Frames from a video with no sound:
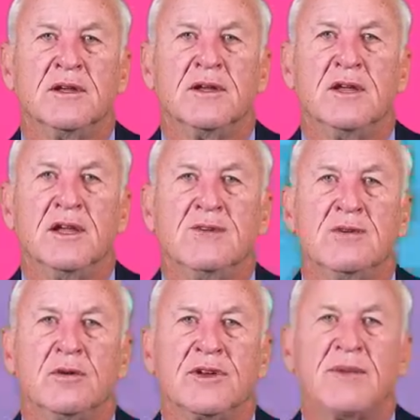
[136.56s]
Leaf
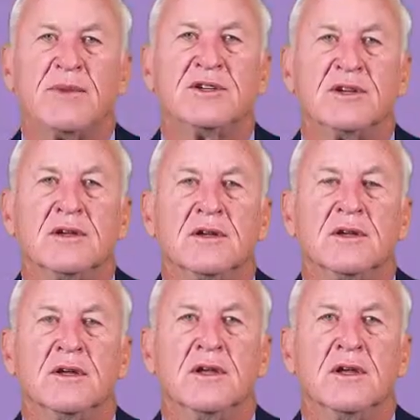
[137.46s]
fall down major.
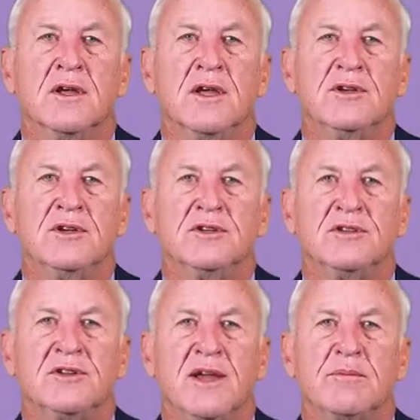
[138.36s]

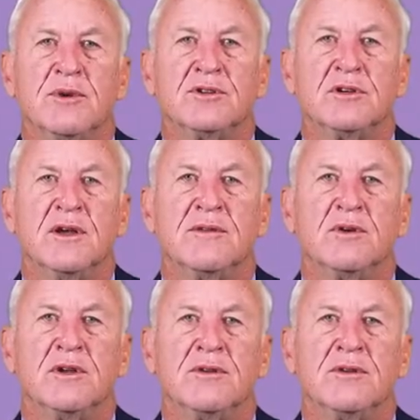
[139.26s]
Introduces layered motion and freely